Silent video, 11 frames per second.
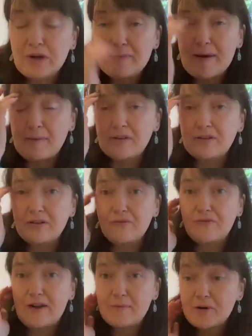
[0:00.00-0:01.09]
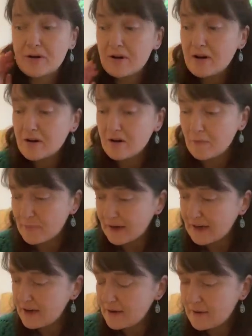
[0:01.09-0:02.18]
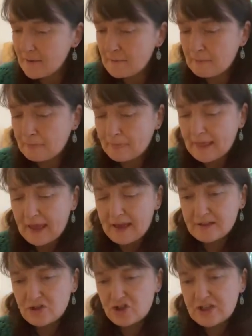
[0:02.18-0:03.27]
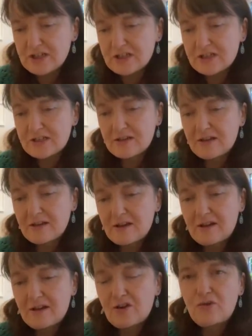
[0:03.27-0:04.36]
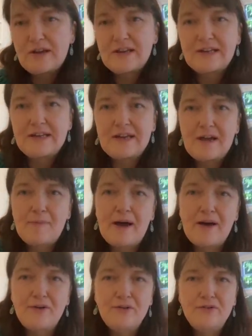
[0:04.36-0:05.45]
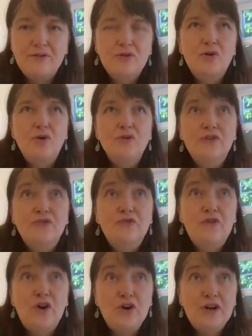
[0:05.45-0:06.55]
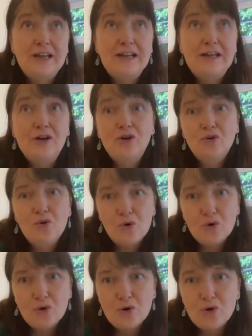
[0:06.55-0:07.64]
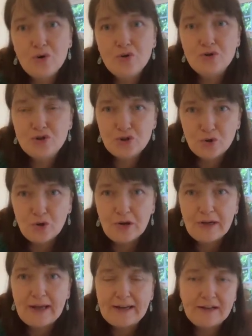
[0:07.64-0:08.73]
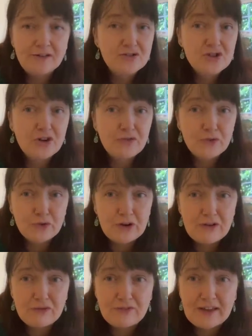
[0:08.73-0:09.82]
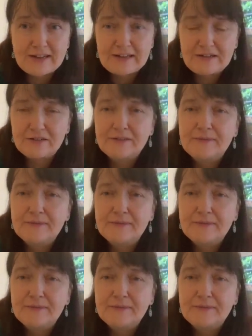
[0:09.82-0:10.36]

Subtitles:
Mammoth Fibre company, and she is creating a pattern called the Ferny corner shawl, and I'll insert a photograph of that here.